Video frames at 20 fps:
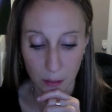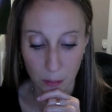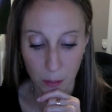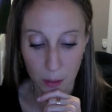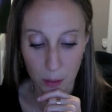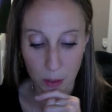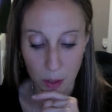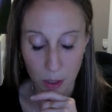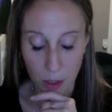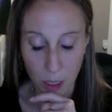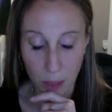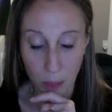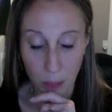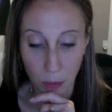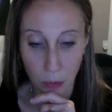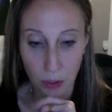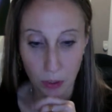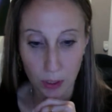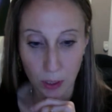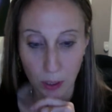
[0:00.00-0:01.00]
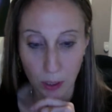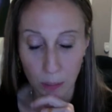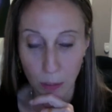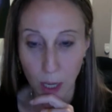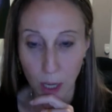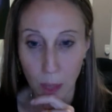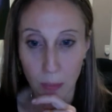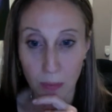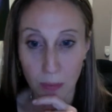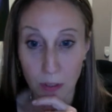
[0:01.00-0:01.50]
what's her name Marina
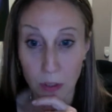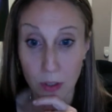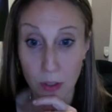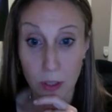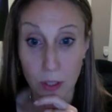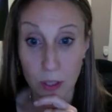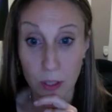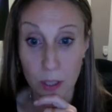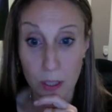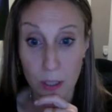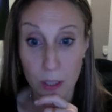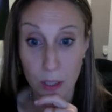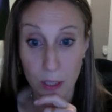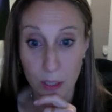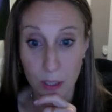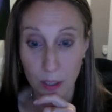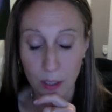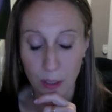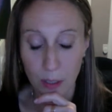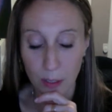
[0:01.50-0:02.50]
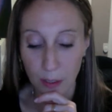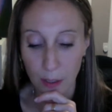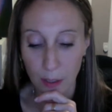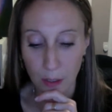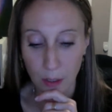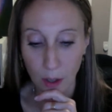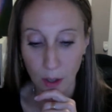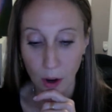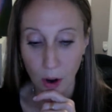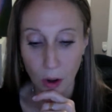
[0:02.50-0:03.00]
Abramović there's
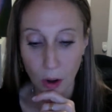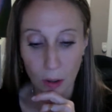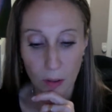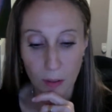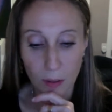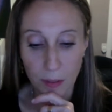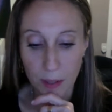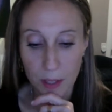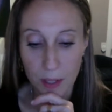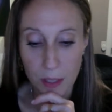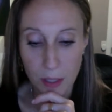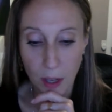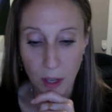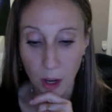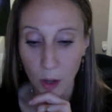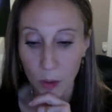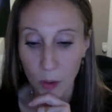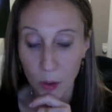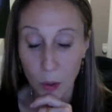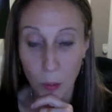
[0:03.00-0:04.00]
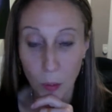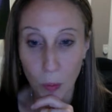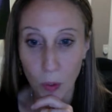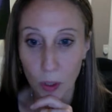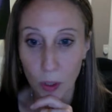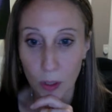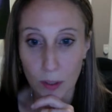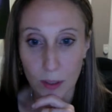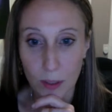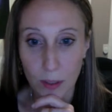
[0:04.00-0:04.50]
all of this
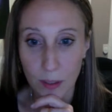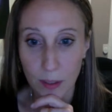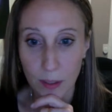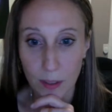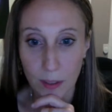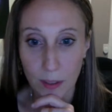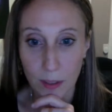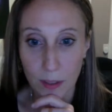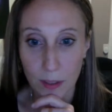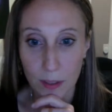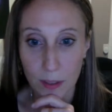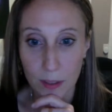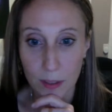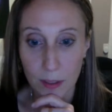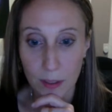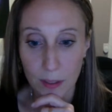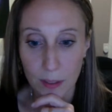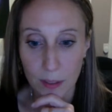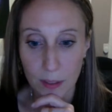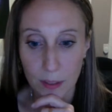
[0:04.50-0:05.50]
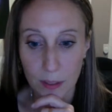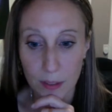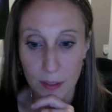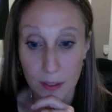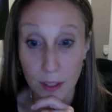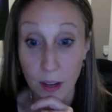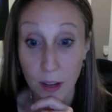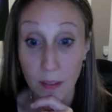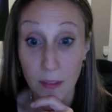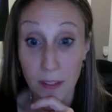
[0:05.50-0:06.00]
underworld
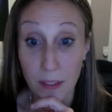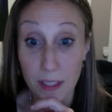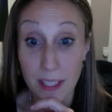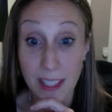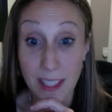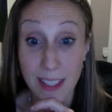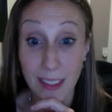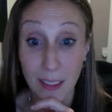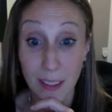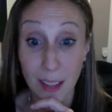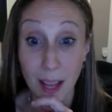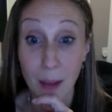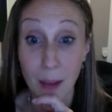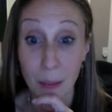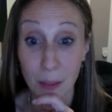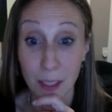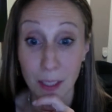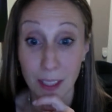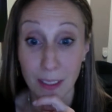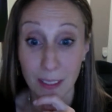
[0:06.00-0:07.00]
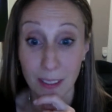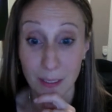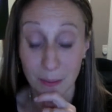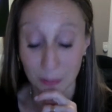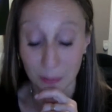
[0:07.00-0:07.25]
stuff is still happening